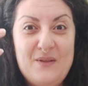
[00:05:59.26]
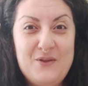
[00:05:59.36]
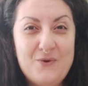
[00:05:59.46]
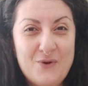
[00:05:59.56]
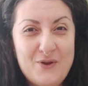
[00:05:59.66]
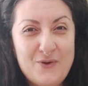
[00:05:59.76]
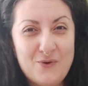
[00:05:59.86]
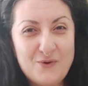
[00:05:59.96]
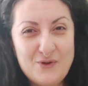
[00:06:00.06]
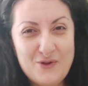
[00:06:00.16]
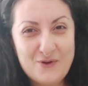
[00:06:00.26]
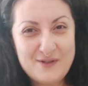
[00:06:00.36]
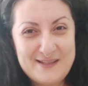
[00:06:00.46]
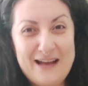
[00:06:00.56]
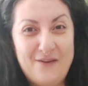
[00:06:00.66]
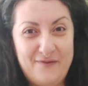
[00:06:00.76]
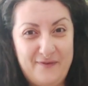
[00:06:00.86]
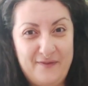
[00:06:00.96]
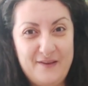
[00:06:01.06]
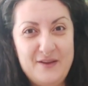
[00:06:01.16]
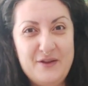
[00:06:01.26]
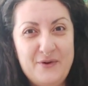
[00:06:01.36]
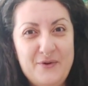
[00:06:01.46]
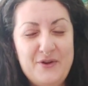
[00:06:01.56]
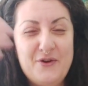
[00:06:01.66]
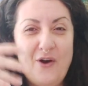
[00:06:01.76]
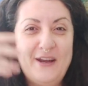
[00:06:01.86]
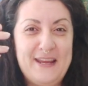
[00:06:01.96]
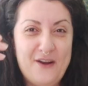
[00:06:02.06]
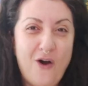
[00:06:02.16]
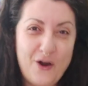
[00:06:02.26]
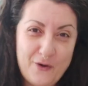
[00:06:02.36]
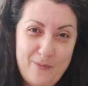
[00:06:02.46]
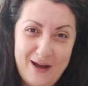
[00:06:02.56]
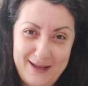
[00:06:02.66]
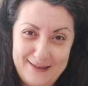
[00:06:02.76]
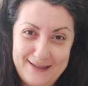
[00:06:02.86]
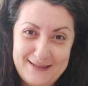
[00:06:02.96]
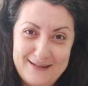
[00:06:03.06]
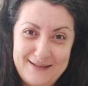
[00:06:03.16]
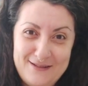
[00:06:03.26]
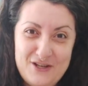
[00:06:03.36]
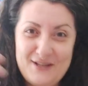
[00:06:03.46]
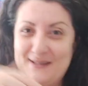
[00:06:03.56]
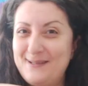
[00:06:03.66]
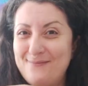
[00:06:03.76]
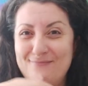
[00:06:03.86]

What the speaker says: yourself. You're not in autopilot, just